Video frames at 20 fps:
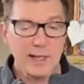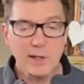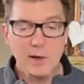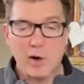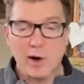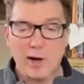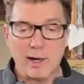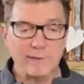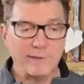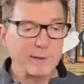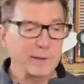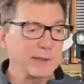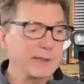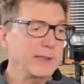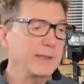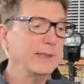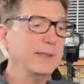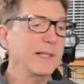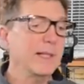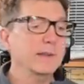and offer
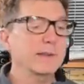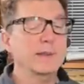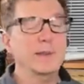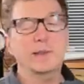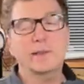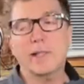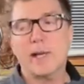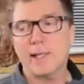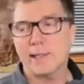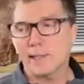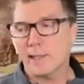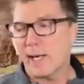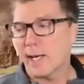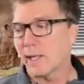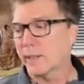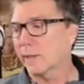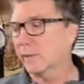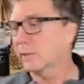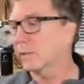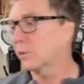TTL to
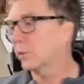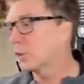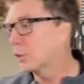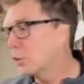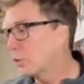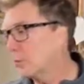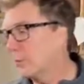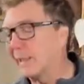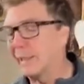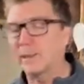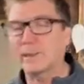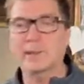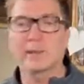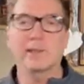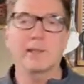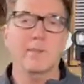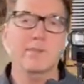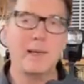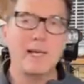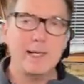Nikon and to Lumix
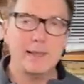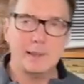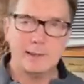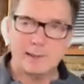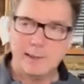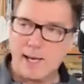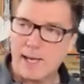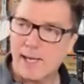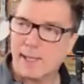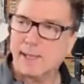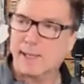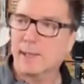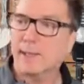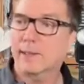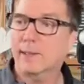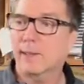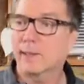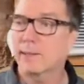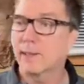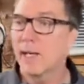and the
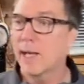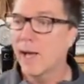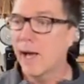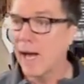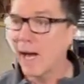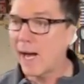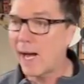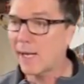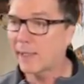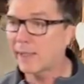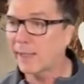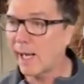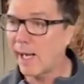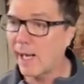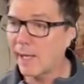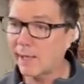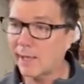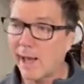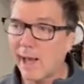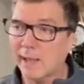Panasonic and on and
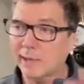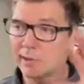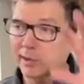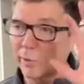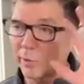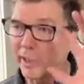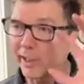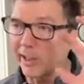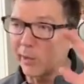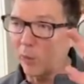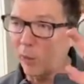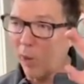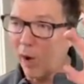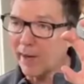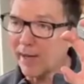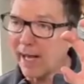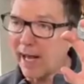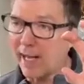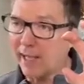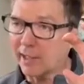on and on. So when you get
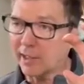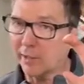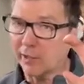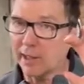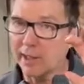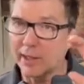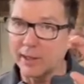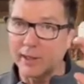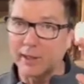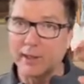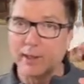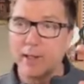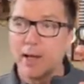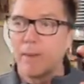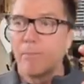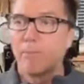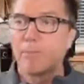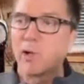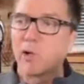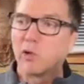one accurate,
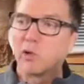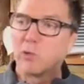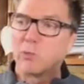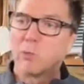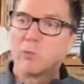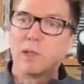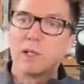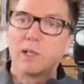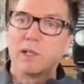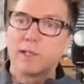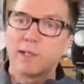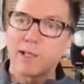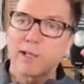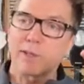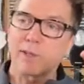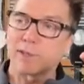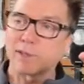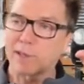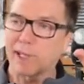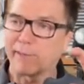boom, the
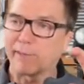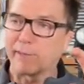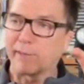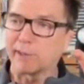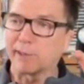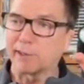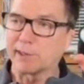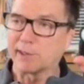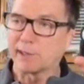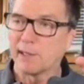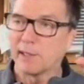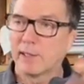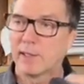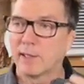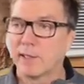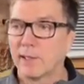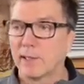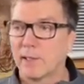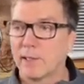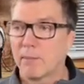other suffers.
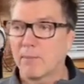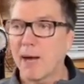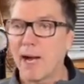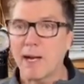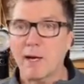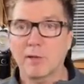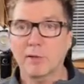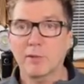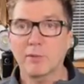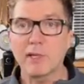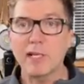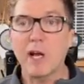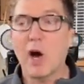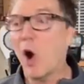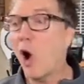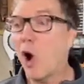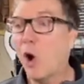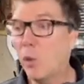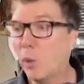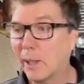My
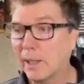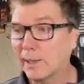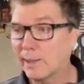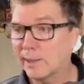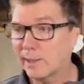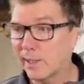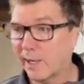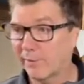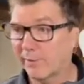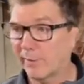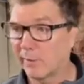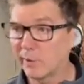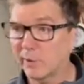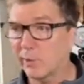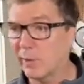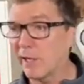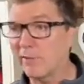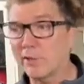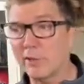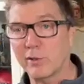R3 always
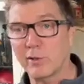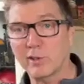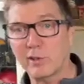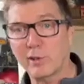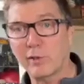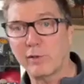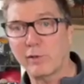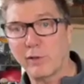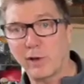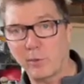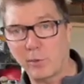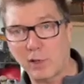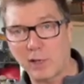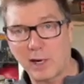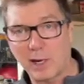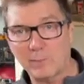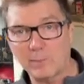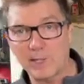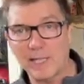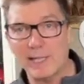suffers whenever there's a new
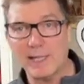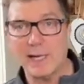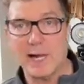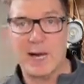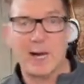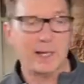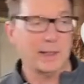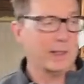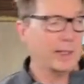firmware update